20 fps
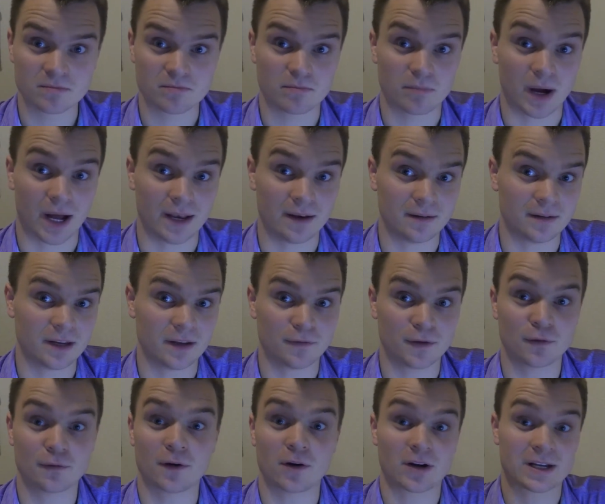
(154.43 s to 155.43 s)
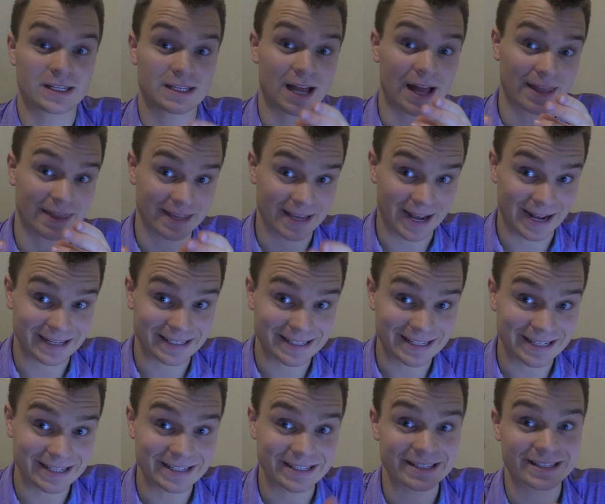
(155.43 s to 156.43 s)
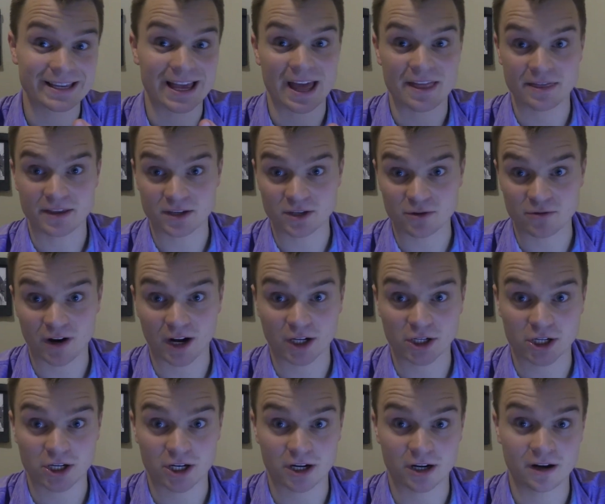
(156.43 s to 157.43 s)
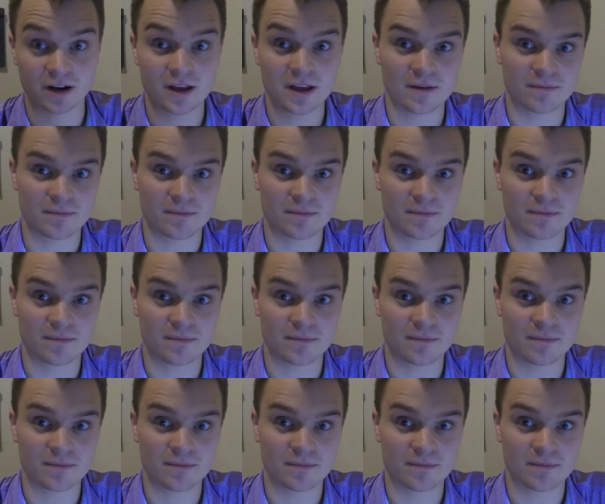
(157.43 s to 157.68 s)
but if you focus on the ideas and the structure,